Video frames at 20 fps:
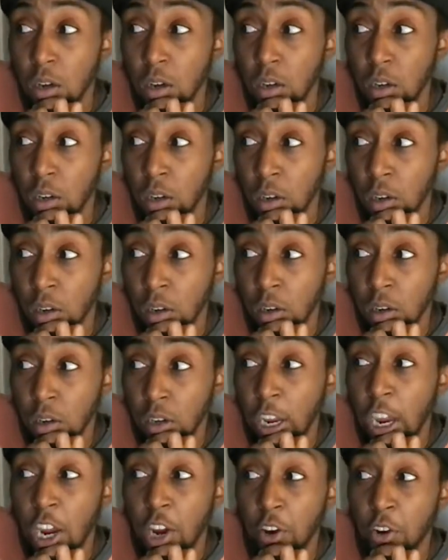uh,
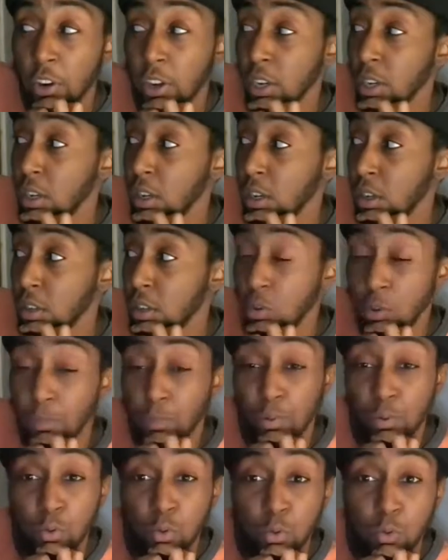carry
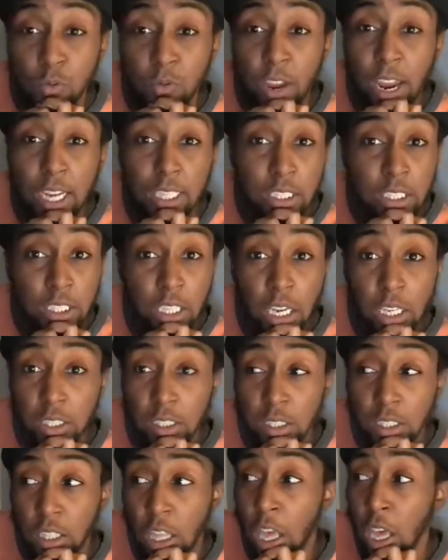approved vaccination
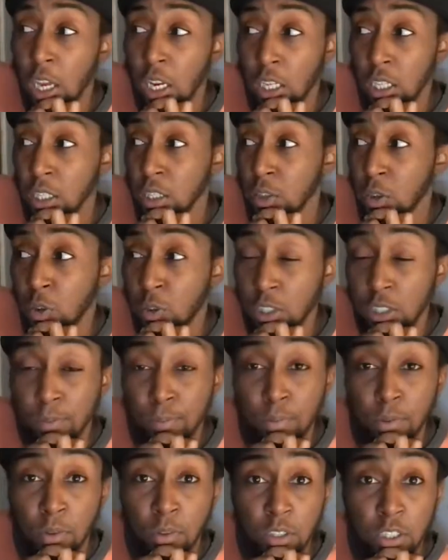status and all this
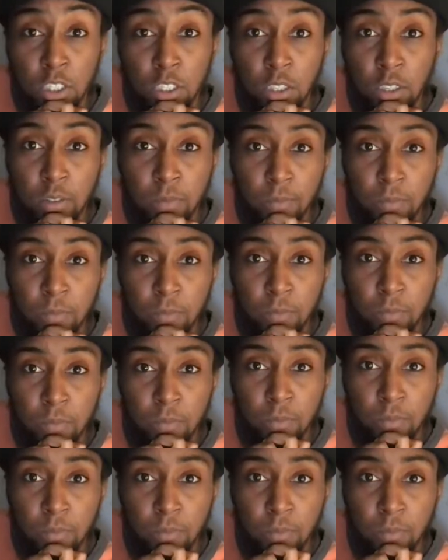bullshit.